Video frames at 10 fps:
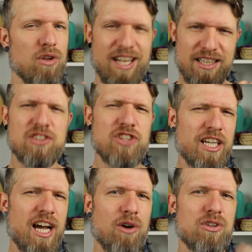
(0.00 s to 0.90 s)
let's
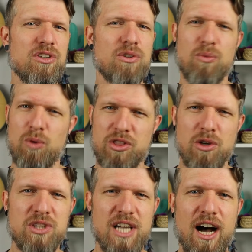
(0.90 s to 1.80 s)
check out what
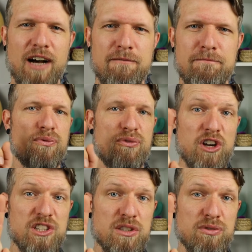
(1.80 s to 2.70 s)
those are.
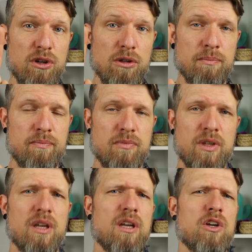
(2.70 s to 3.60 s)
First of all,
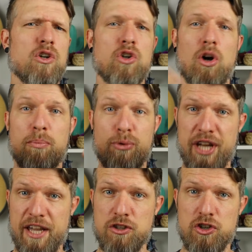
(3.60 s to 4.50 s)

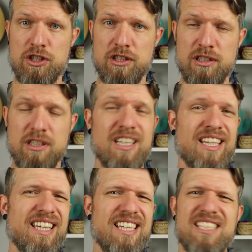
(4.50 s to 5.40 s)
comprehension
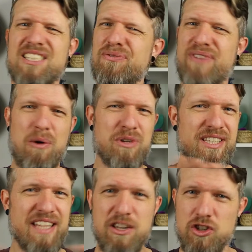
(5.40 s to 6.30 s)
is the
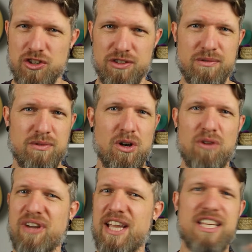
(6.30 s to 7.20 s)
foundation
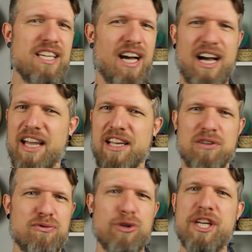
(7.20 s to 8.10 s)
of any kind
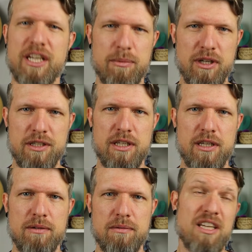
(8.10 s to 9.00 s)
of reading
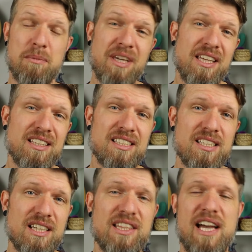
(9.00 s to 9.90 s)
ability. It
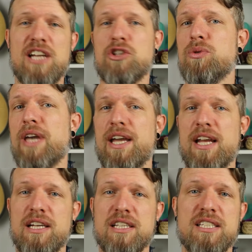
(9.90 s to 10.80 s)
means that you can
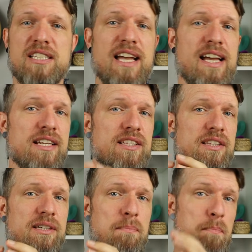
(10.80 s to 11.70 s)
understand
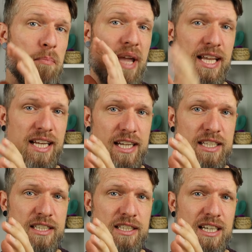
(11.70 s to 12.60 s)
the main
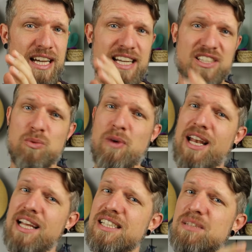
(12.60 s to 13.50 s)
idea as
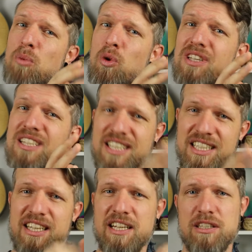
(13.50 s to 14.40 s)
well as more
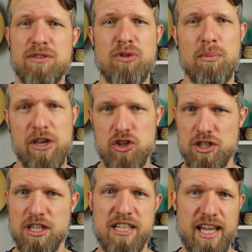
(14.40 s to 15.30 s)
detailed information
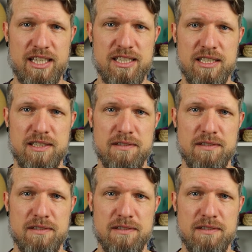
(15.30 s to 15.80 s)
in a text.